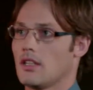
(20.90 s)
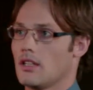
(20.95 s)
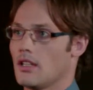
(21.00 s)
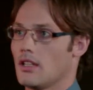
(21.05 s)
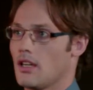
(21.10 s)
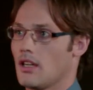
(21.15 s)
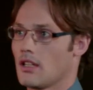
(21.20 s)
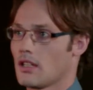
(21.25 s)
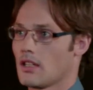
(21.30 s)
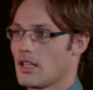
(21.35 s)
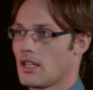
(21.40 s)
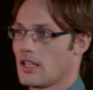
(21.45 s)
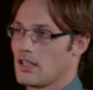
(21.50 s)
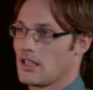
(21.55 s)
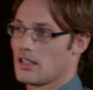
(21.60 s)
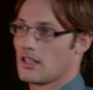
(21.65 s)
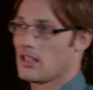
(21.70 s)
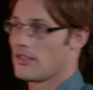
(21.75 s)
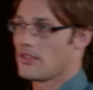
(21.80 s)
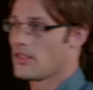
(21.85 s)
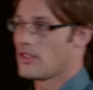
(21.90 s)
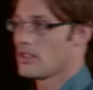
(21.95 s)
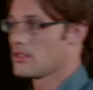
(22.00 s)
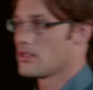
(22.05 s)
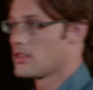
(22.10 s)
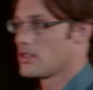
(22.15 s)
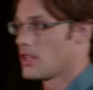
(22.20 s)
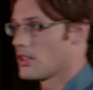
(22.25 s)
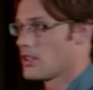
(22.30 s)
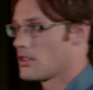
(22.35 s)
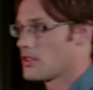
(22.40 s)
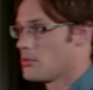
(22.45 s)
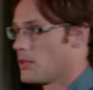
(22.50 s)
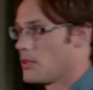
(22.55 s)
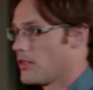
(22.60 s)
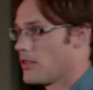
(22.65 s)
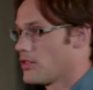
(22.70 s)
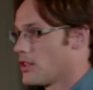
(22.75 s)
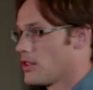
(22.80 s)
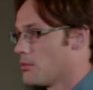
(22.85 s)
Unlike a lot of other talks you may
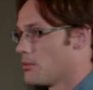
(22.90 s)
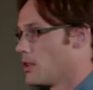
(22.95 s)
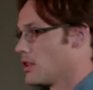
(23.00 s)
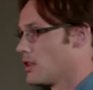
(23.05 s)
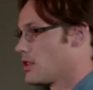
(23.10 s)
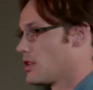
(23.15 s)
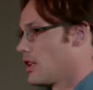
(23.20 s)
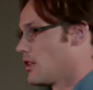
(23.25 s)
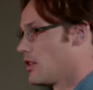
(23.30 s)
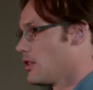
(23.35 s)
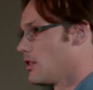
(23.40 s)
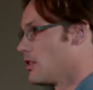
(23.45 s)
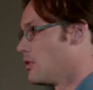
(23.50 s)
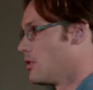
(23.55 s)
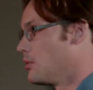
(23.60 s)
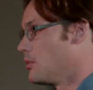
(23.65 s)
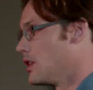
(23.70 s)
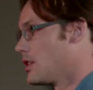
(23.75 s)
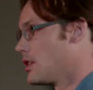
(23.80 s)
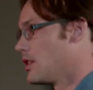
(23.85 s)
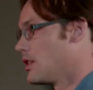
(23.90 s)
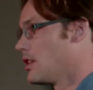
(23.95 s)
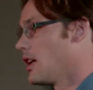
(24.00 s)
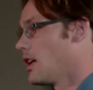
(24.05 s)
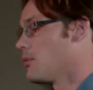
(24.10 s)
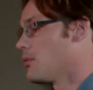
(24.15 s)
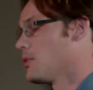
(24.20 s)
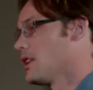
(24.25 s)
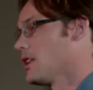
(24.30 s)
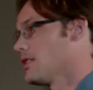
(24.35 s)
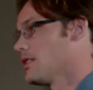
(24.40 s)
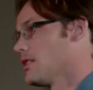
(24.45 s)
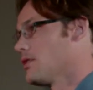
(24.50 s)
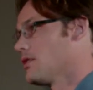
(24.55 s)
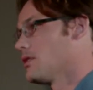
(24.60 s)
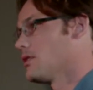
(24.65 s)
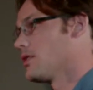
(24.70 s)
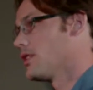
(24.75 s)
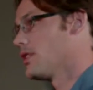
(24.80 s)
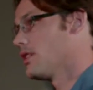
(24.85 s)
have heard about childhood obesity, I'm less
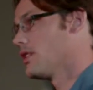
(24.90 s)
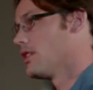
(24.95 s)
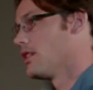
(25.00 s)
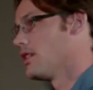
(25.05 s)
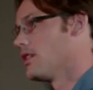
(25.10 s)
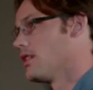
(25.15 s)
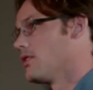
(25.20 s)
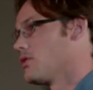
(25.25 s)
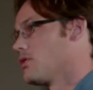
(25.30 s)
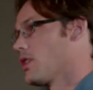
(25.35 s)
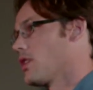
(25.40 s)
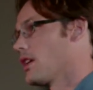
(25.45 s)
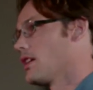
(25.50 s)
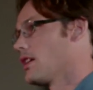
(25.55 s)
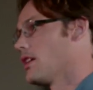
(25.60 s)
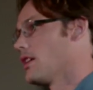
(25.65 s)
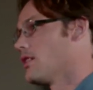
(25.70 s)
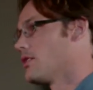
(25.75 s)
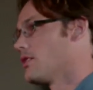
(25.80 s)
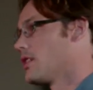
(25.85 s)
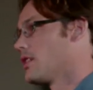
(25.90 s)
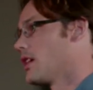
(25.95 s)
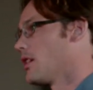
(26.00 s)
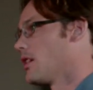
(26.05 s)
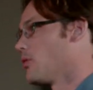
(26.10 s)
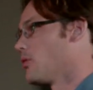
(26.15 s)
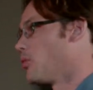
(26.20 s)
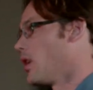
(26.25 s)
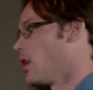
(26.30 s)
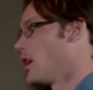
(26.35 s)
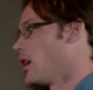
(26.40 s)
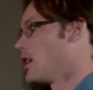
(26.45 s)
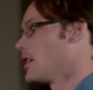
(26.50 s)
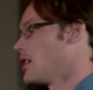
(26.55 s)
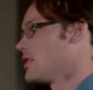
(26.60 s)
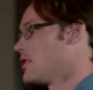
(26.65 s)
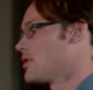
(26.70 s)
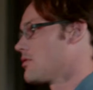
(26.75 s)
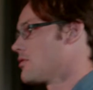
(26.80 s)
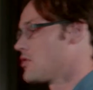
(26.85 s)
interested in trying to understand why
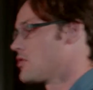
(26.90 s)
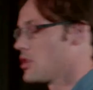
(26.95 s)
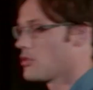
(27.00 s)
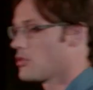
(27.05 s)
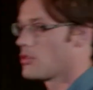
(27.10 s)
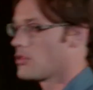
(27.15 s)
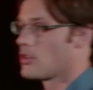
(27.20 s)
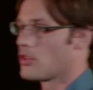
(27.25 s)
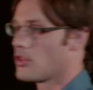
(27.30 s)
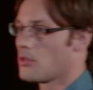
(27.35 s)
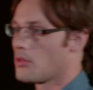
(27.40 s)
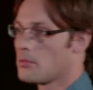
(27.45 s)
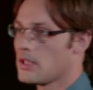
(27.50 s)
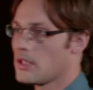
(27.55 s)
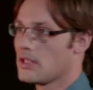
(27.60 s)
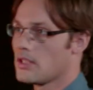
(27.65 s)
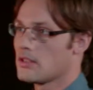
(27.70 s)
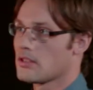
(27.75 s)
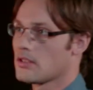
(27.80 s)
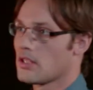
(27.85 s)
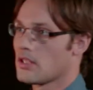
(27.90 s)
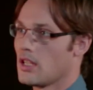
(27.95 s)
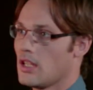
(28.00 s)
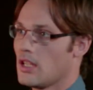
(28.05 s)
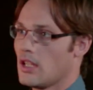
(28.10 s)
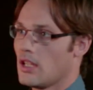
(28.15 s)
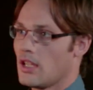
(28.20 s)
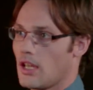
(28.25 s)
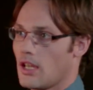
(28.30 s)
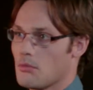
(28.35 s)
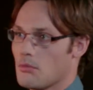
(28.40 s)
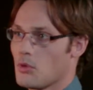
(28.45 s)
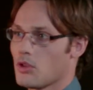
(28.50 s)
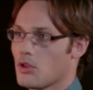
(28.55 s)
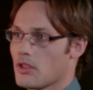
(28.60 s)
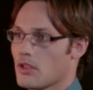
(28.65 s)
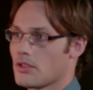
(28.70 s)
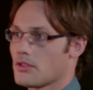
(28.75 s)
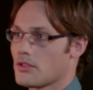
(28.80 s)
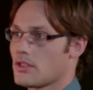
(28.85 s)
children are obese and more
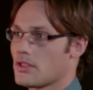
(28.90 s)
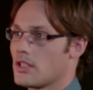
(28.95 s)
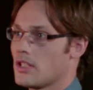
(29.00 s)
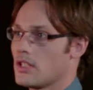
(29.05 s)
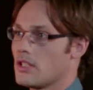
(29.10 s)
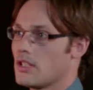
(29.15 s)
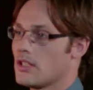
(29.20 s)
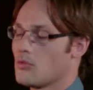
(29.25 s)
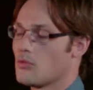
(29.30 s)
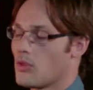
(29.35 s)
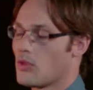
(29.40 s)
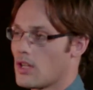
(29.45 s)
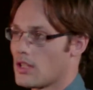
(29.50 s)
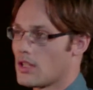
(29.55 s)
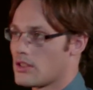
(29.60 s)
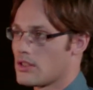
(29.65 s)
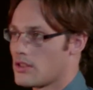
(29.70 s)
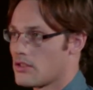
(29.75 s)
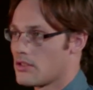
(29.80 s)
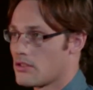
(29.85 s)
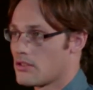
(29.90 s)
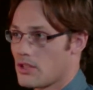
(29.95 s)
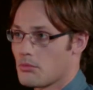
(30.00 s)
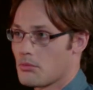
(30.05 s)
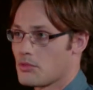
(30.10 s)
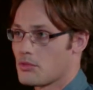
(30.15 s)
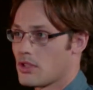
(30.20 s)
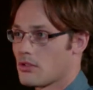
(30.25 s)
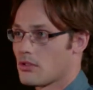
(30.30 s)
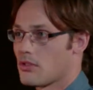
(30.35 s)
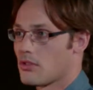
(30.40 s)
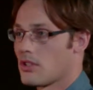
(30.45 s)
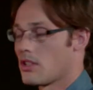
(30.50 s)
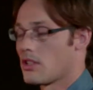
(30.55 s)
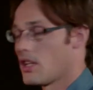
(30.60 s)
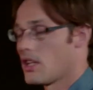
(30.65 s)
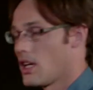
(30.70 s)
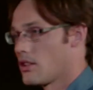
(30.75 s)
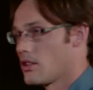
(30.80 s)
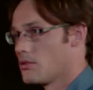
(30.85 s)
interested in why some children are
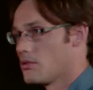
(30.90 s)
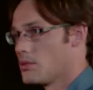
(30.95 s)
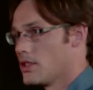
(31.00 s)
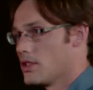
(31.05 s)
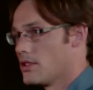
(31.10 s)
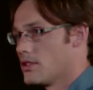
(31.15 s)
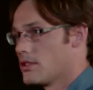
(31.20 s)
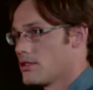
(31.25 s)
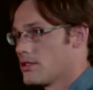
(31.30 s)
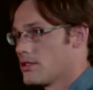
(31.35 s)
not obese.